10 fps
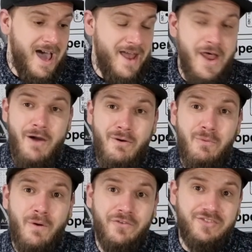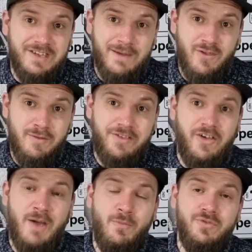And no one wants to give them the
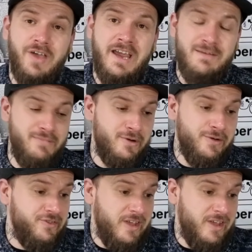time or day because